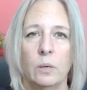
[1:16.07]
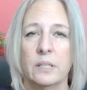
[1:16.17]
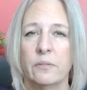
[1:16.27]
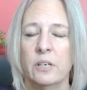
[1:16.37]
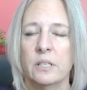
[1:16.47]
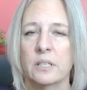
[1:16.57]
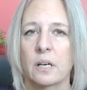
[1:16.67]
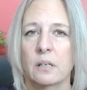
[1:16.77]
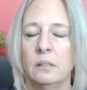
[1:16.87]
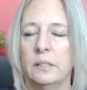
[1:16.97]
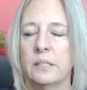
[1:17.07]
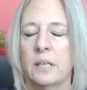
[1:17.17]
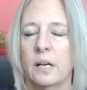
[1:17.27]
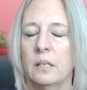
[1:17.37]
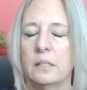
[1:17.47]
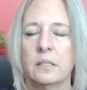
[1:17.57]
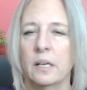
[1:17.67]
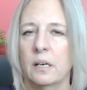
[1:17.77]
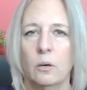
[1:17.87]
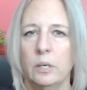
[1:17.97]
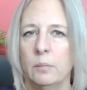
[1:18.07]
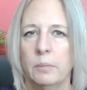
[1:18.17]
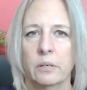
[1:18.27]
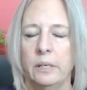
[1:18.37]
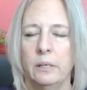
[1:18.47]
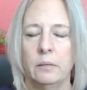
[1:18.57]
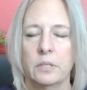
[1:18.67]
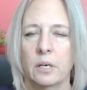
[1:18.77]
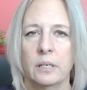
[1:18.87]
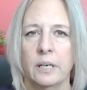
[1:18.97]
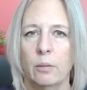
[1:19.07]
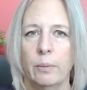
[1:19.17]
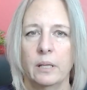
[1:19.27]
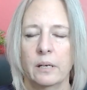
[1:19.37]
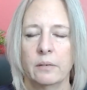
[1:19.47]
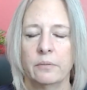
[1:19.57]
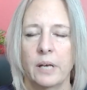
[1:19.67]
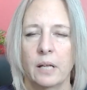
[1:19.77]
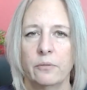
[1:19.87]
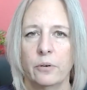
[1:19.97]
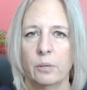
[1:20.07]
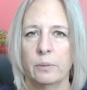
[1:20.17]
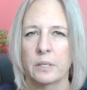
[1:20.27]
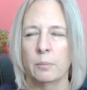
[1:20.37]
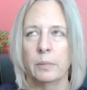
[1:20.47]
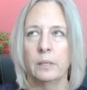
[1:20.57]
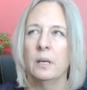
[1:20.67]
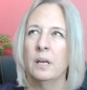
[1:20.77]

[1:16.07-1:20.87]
It's very subtle. It's not an oaky, buttery Chardonnay the way a lot of California ones are, but